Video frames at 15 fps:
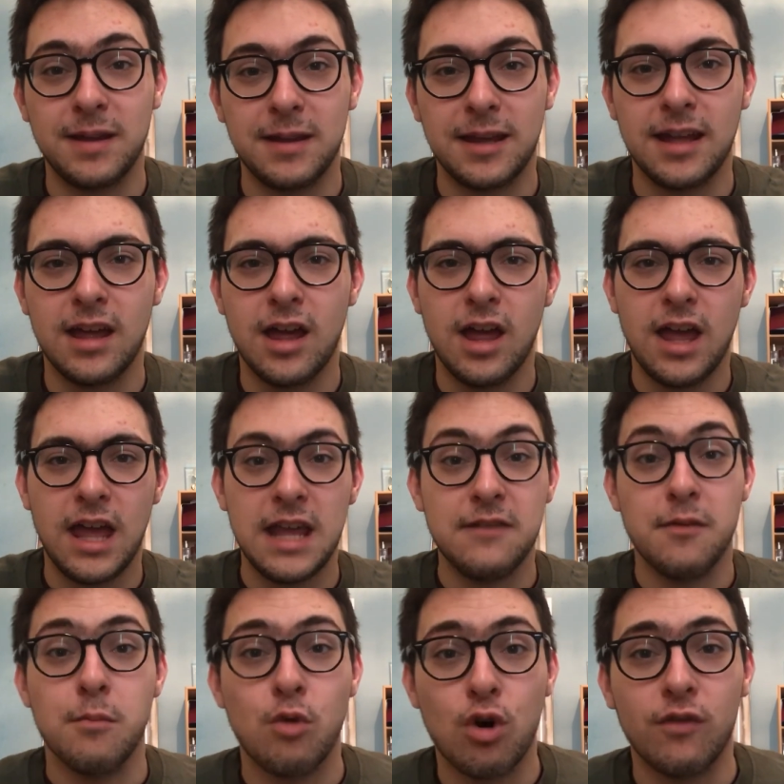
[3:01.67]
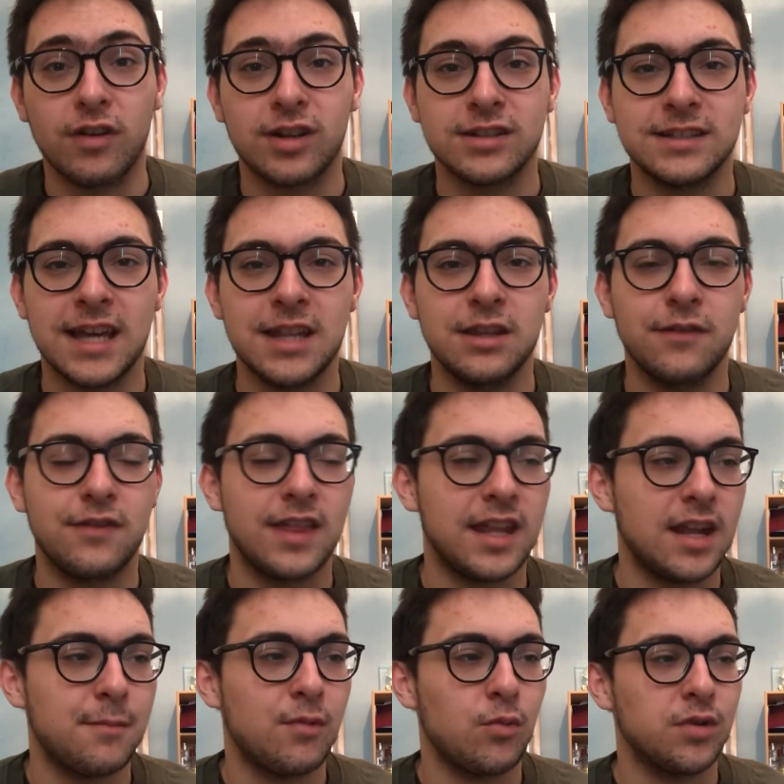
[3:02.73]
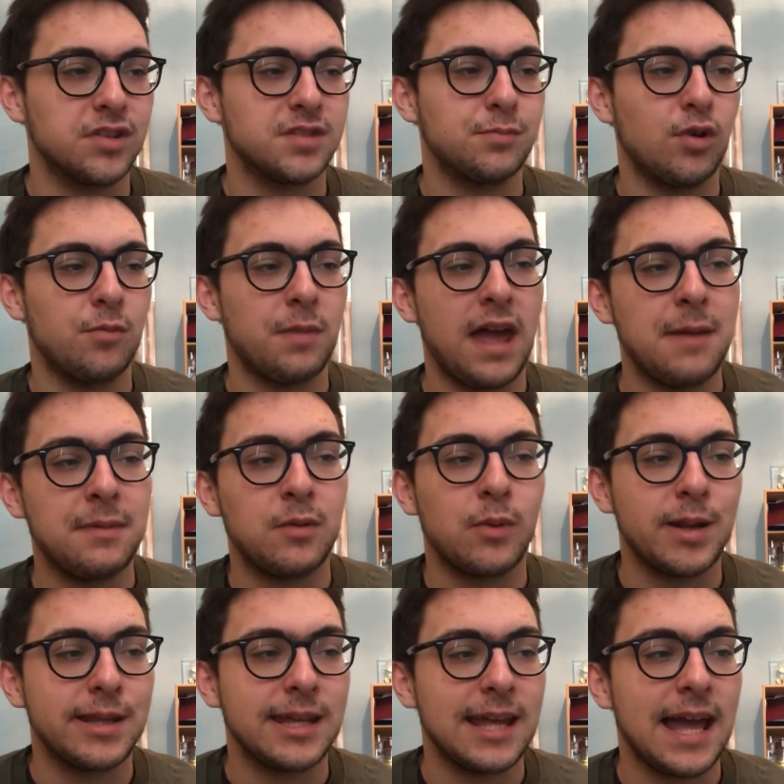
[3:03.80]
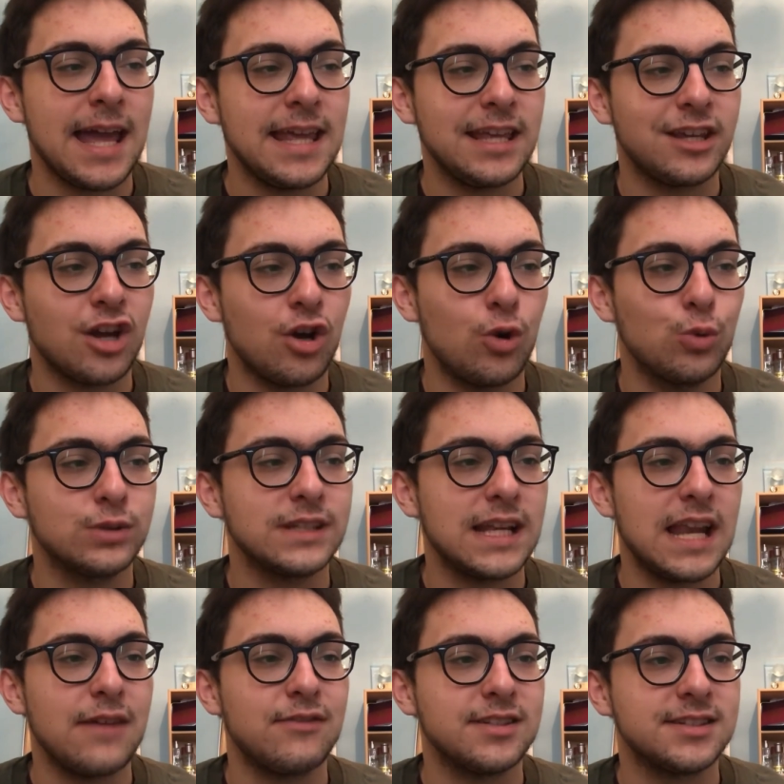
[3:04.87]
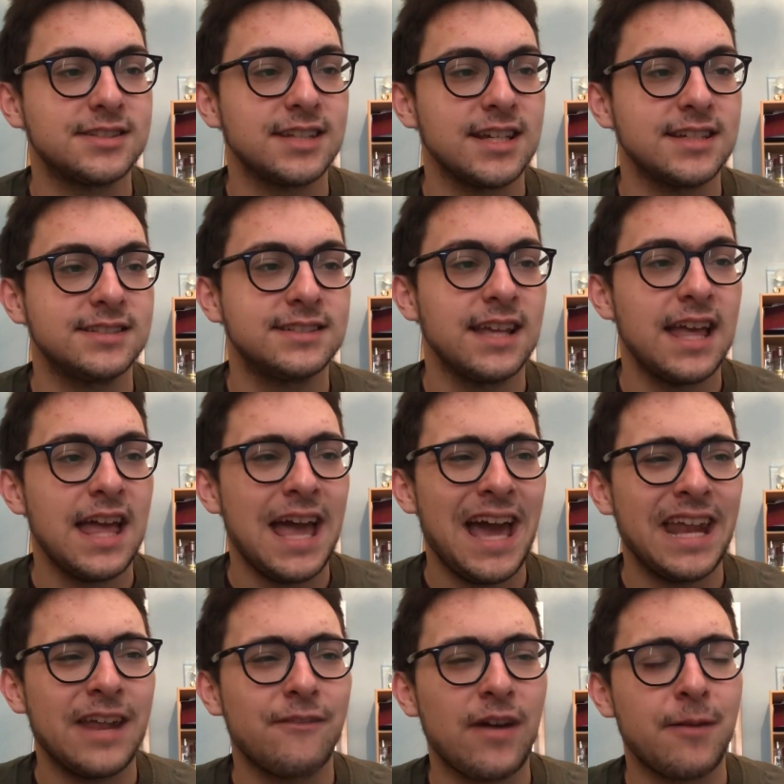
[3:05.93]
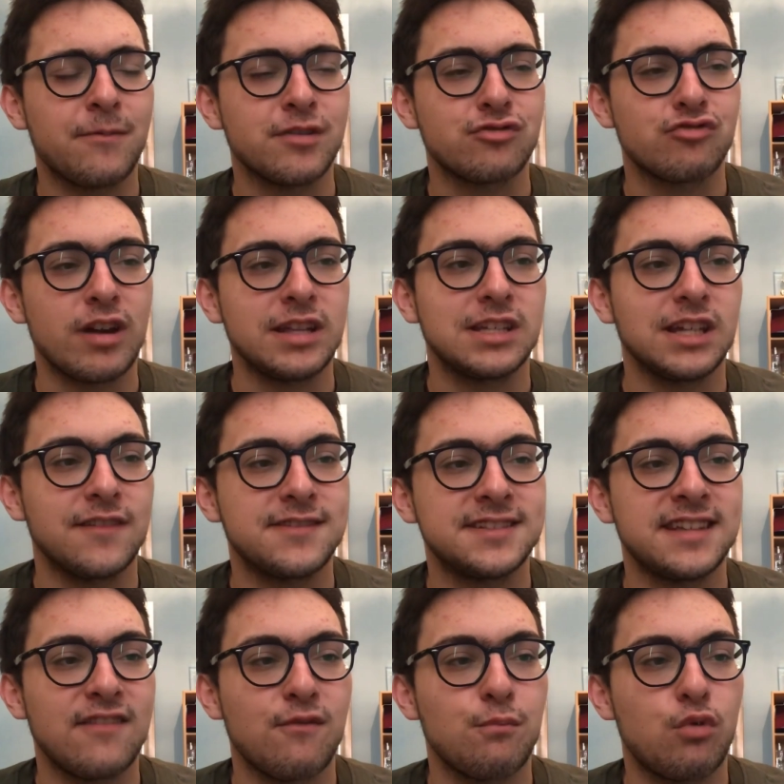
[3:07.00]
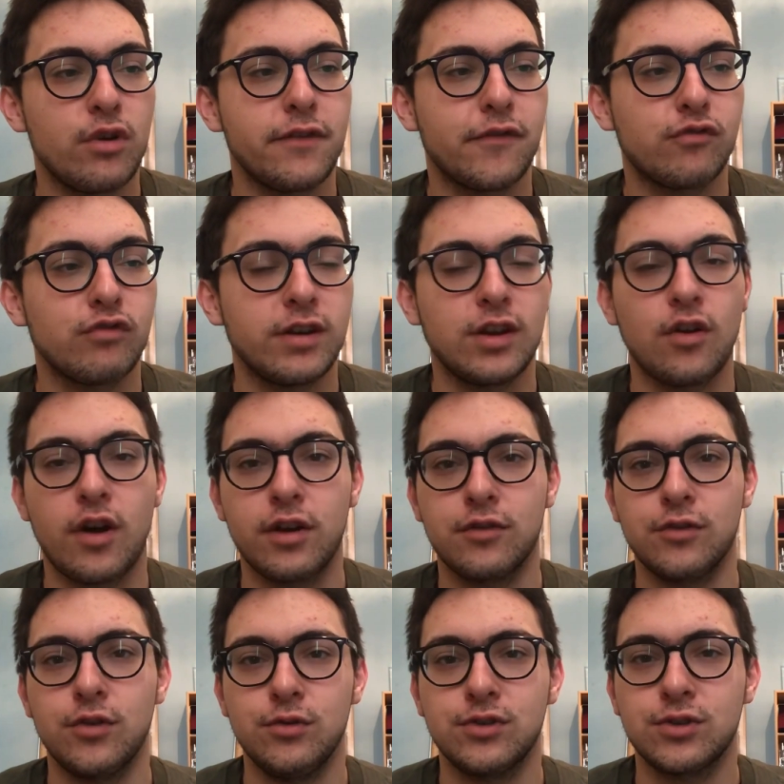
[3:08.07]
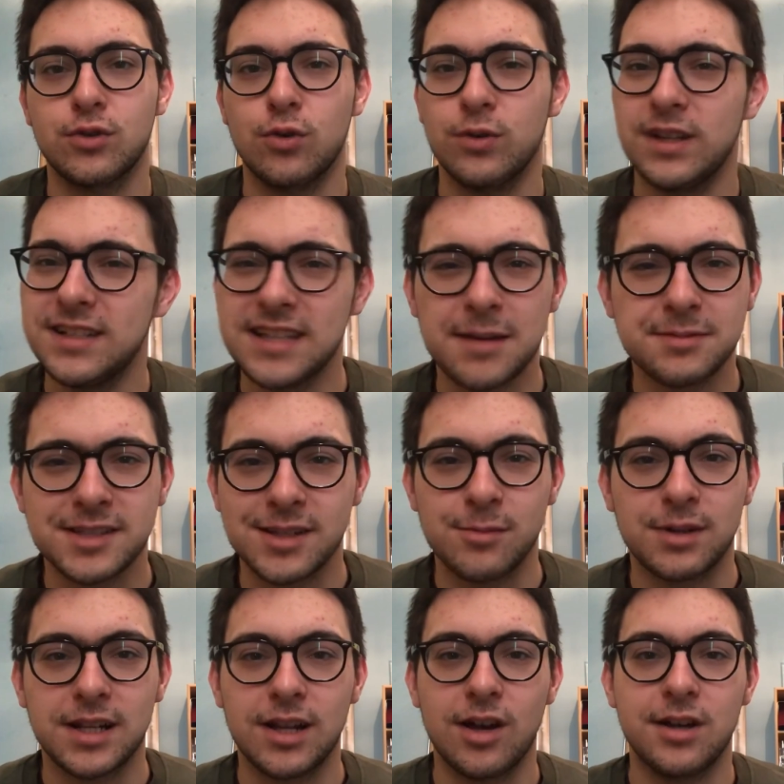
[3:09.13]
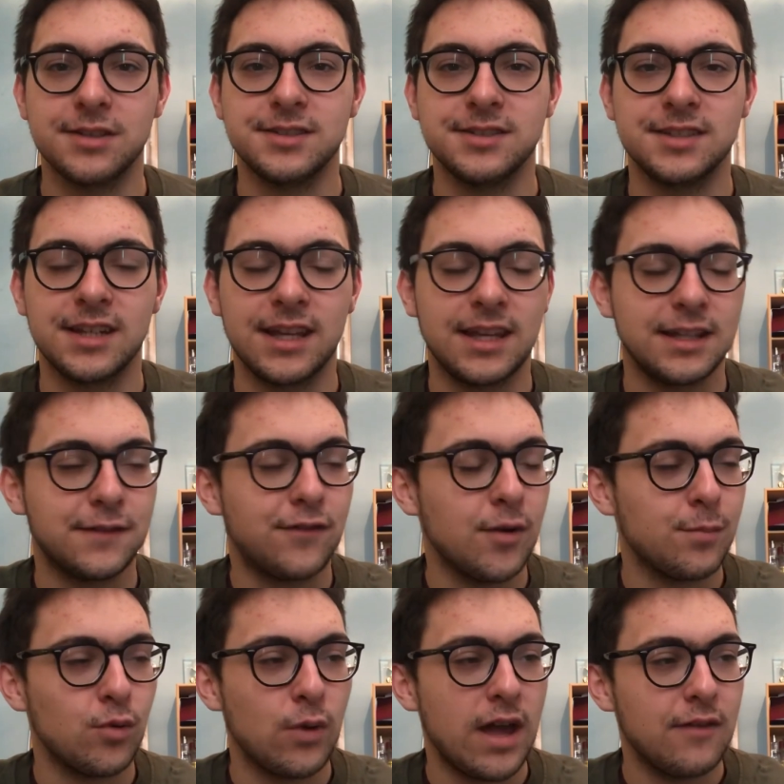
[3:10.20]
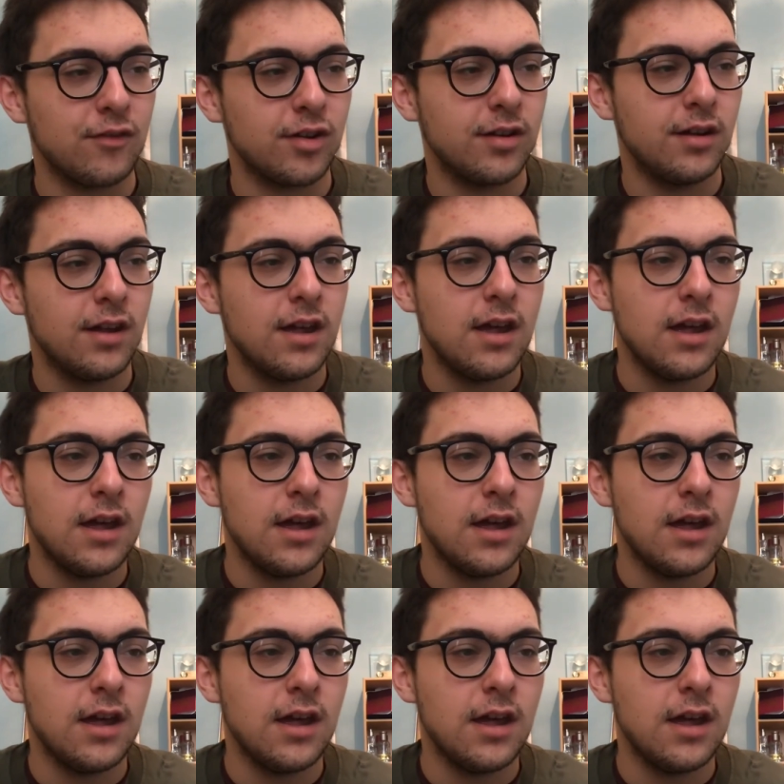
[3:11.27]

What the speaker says: be even more of a contender for that number one spot. But Emi Buendia, 8 goals, 11 assists, and an average rating of 7.39 on who scored. He's absolute class, isn't he? He's football heaven.